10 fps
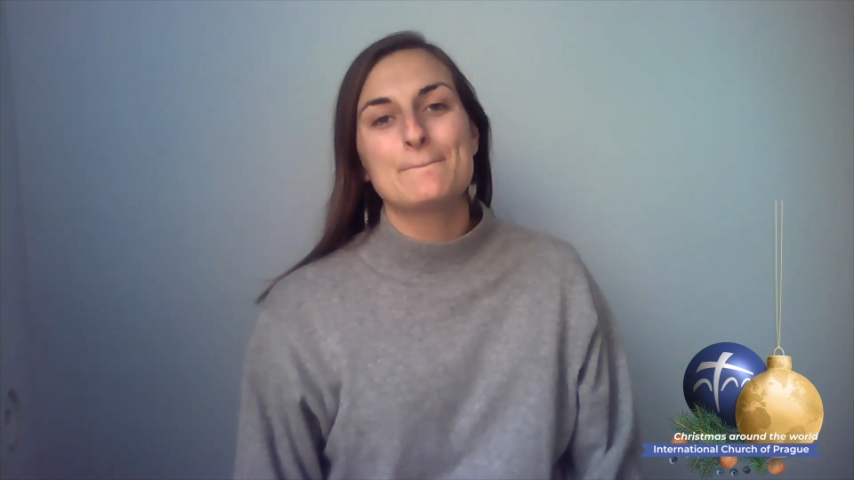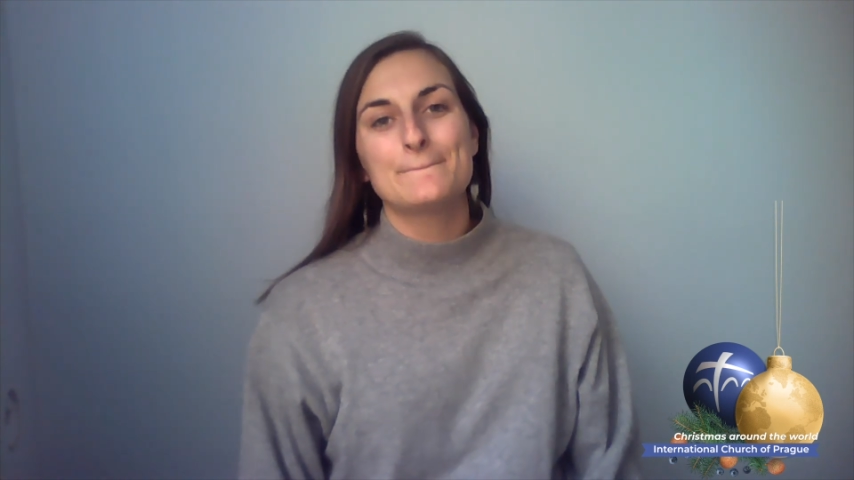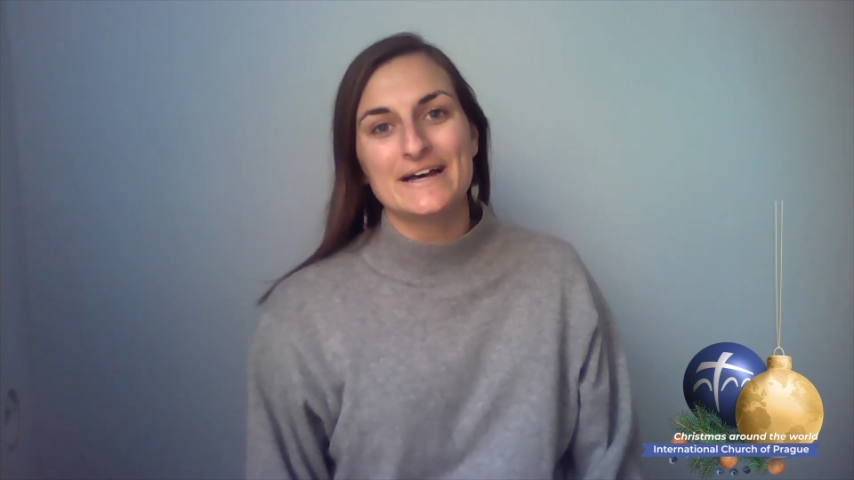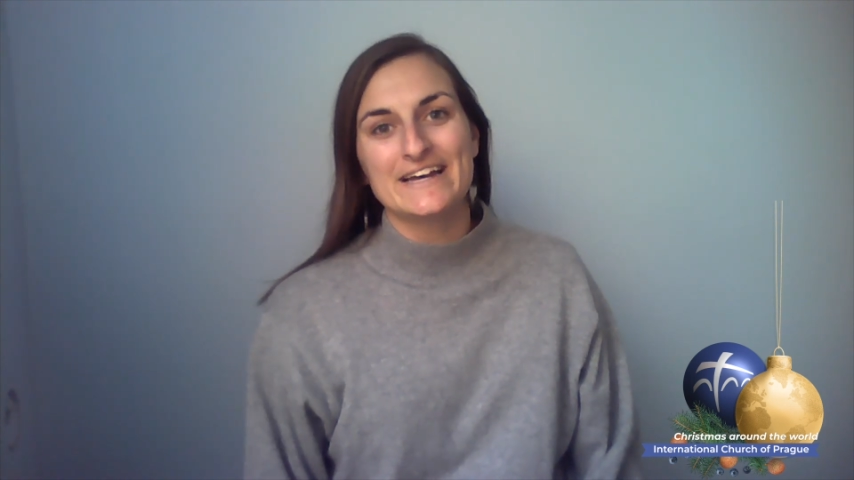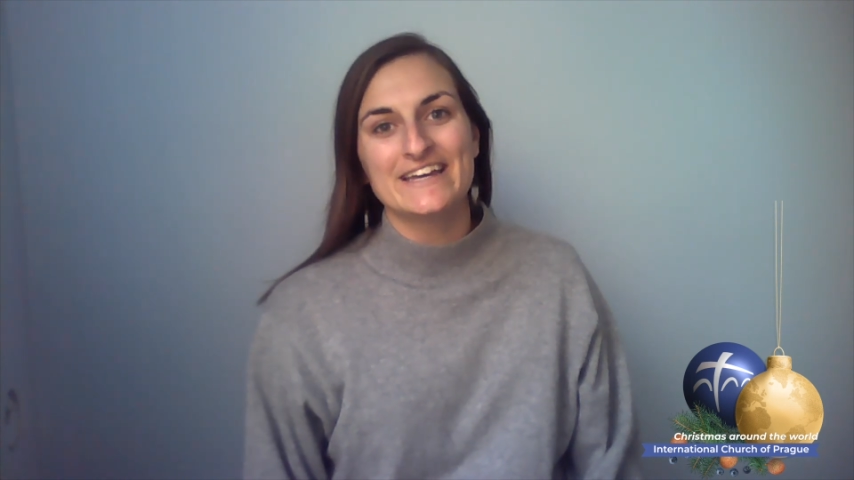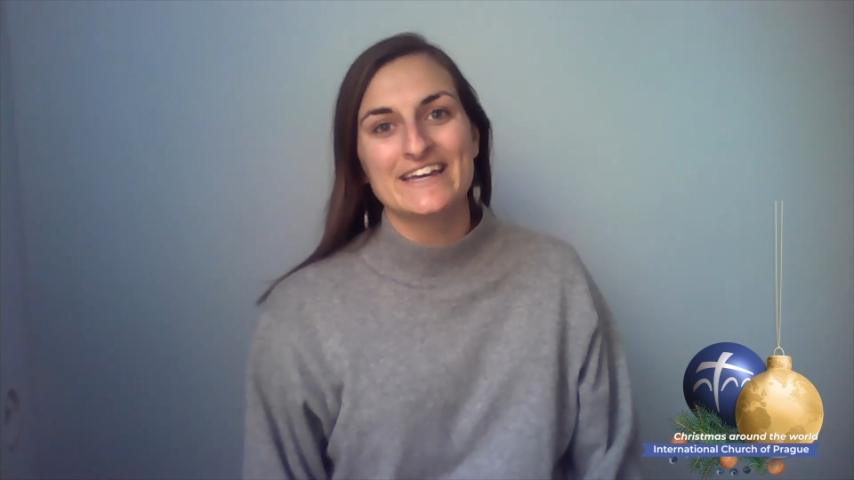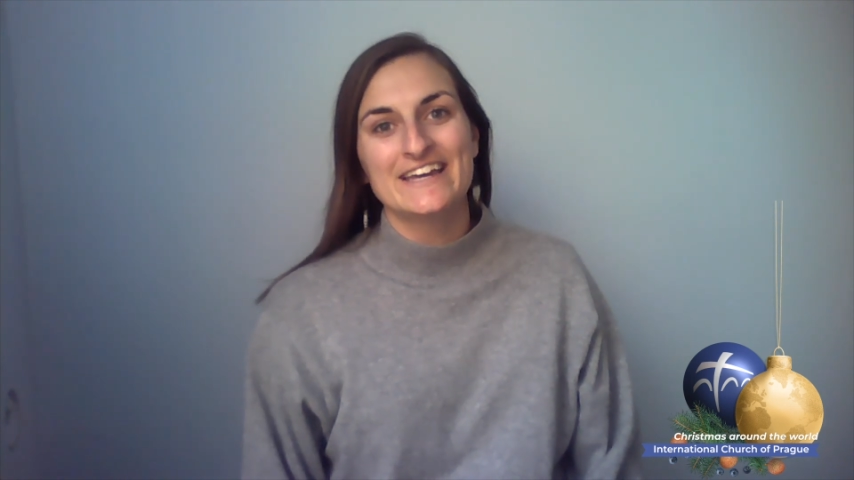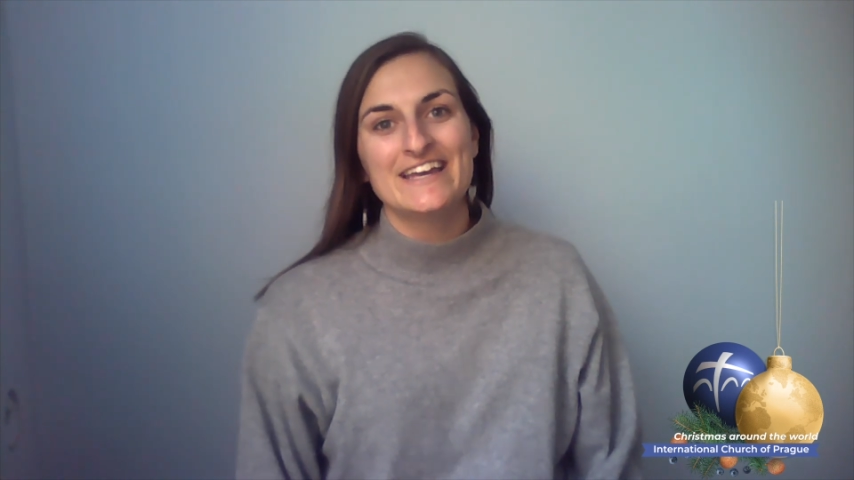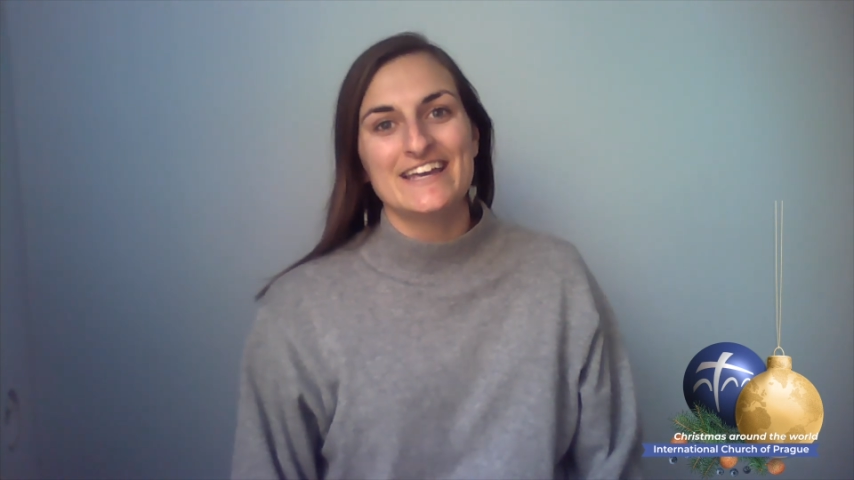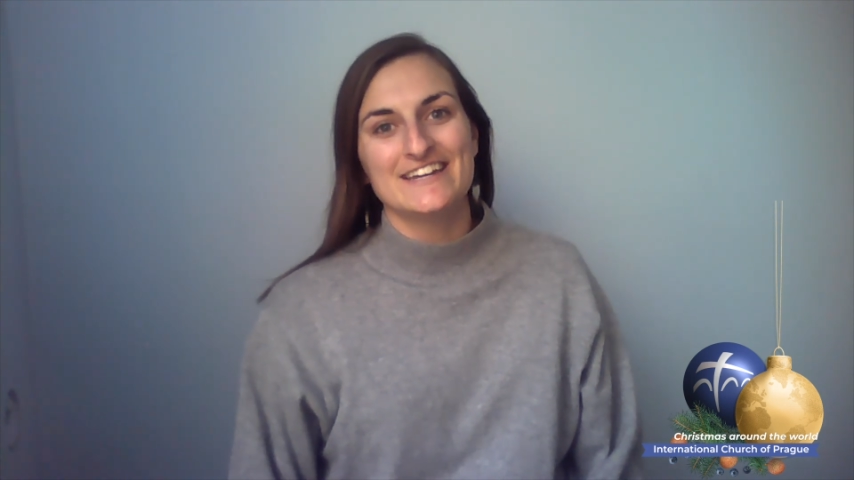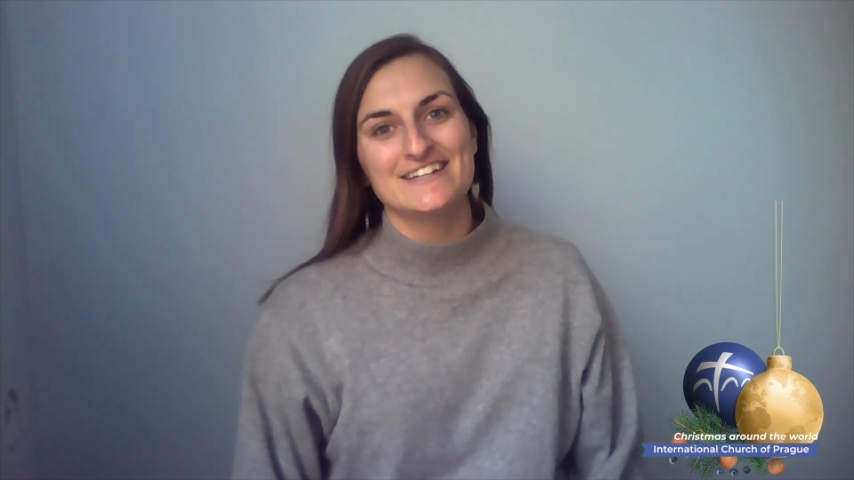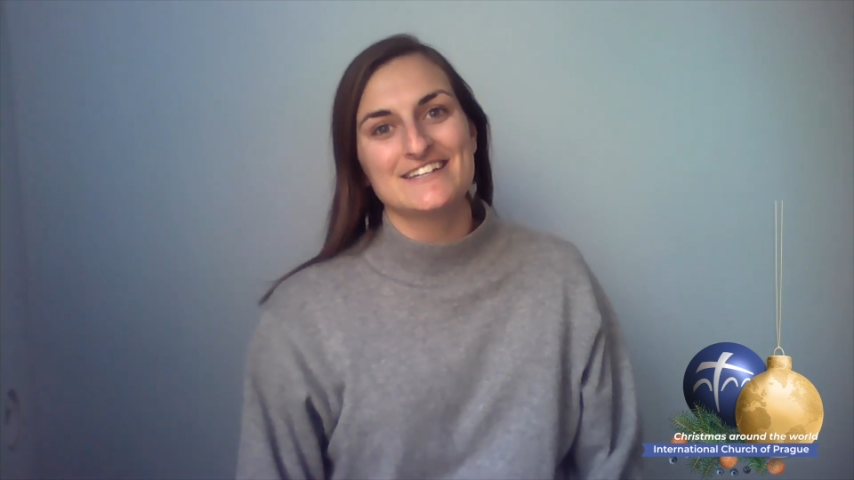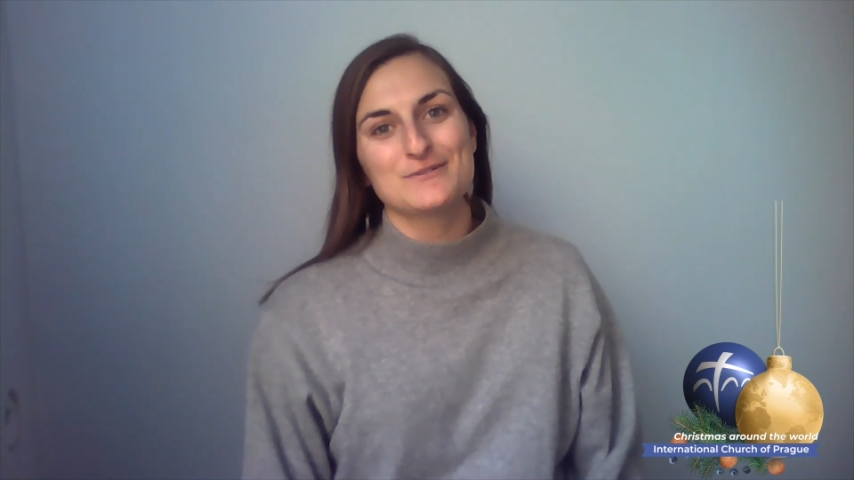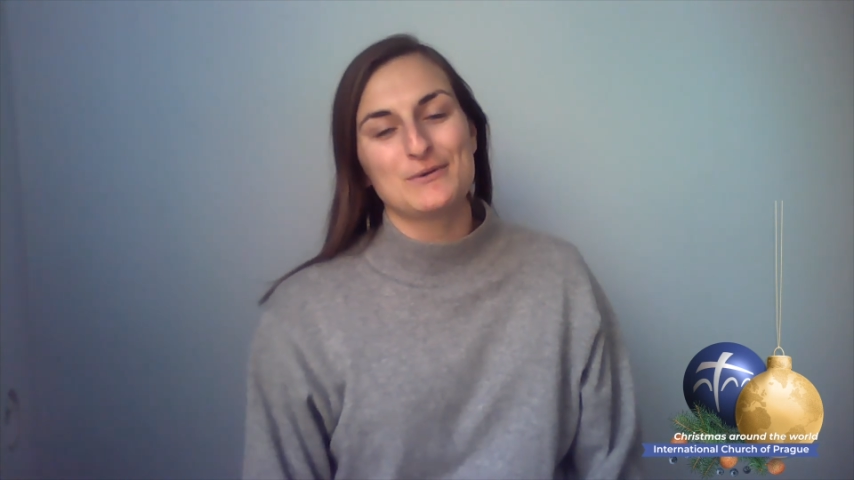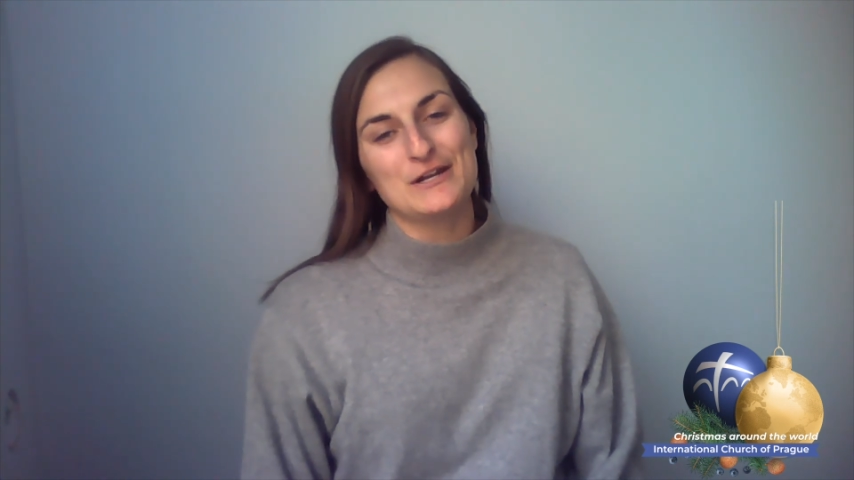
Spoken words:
but it is one